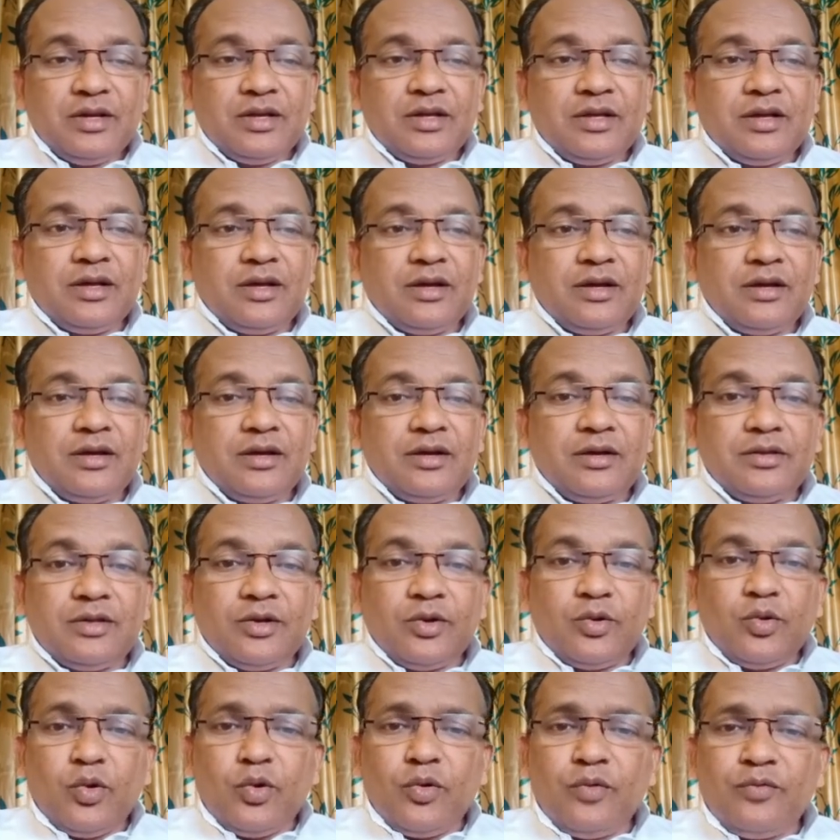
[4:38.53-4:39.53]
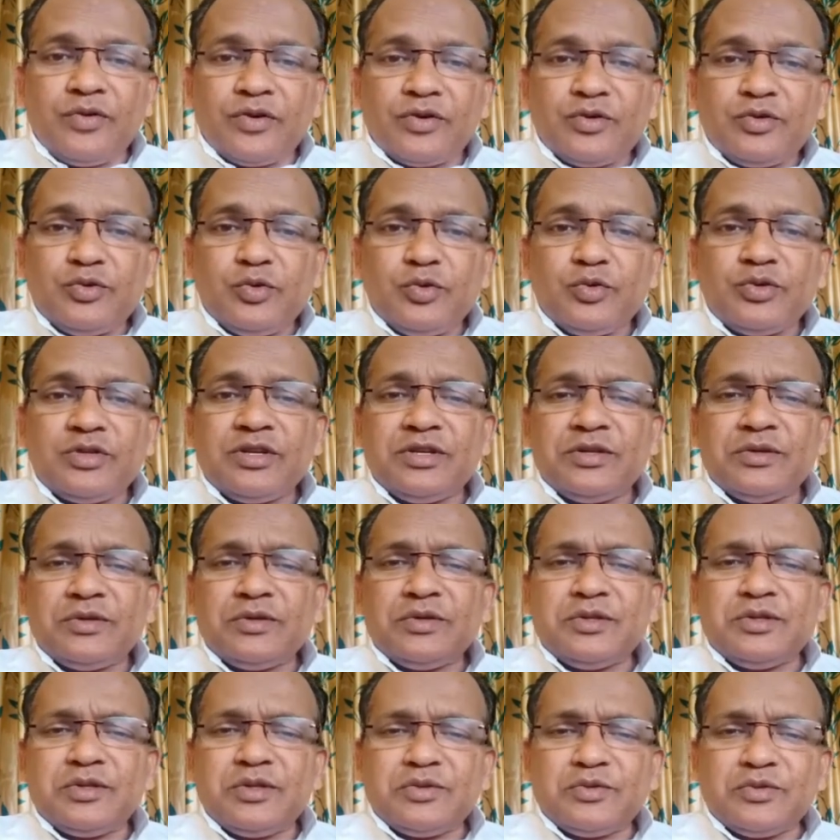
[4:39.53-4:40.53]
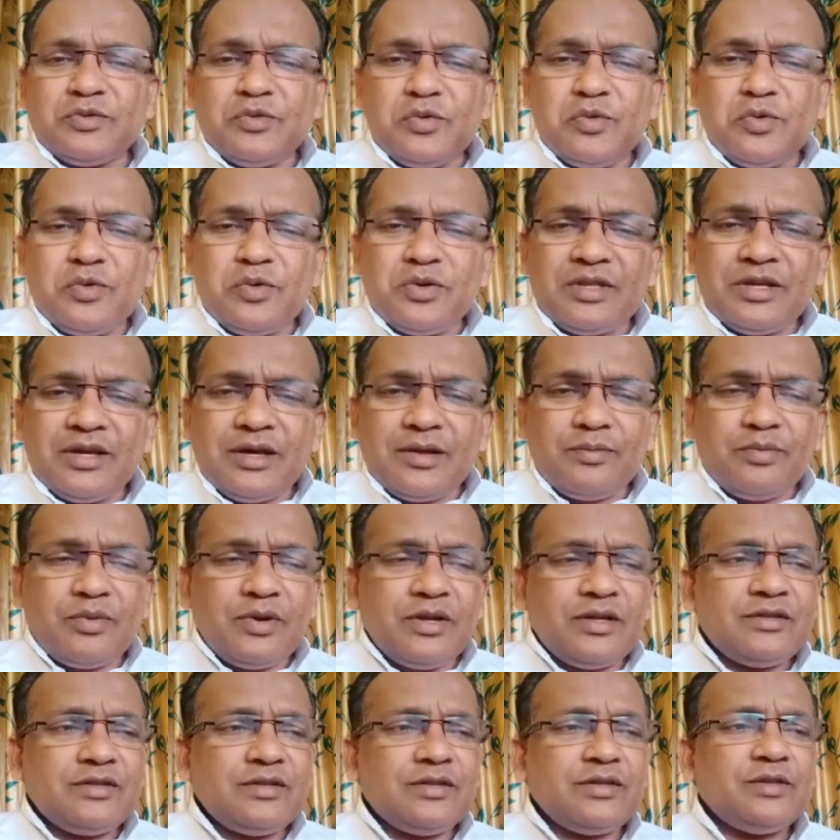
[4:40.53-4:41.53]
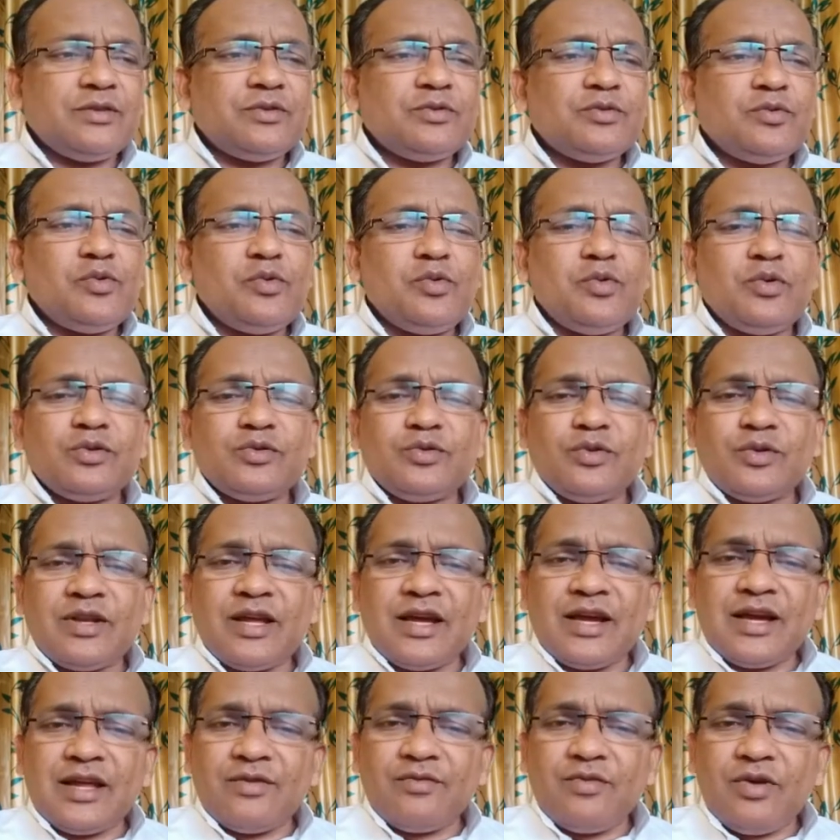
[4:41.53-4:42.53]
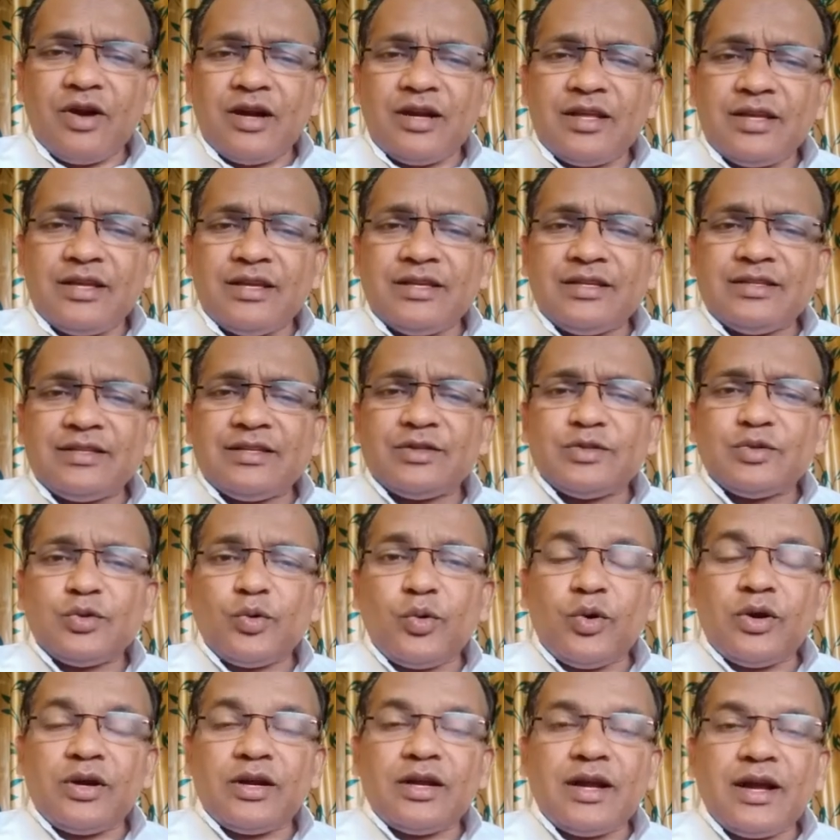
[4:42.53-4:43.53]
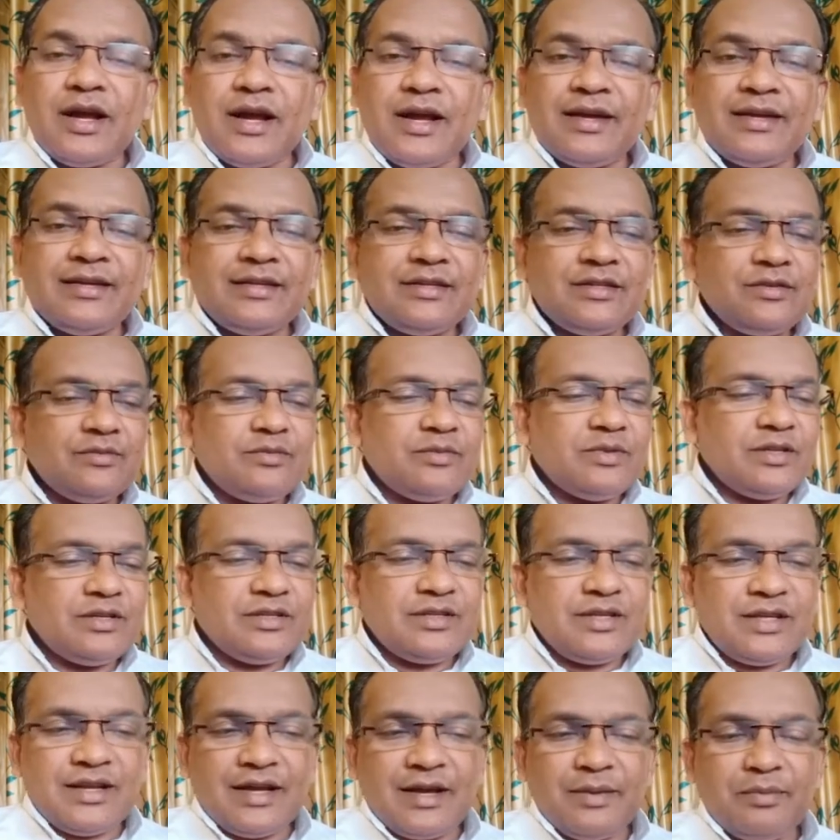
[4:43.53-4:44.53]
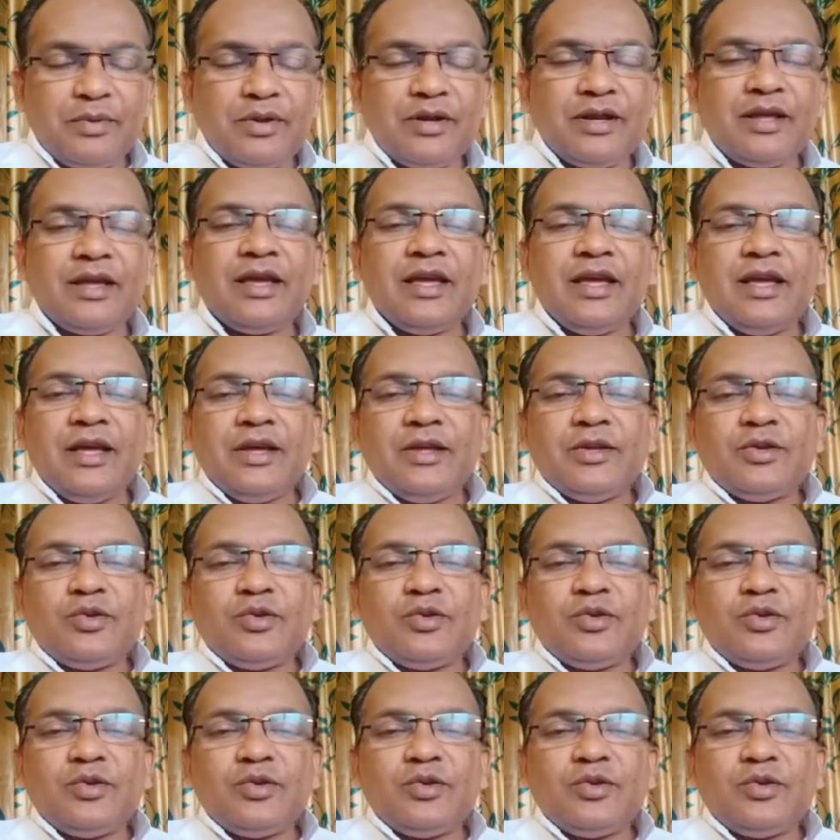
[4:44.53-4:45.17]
they go for tuition, the school, they are placed in the schools or Anganwadis, and so all kinds of things are happening.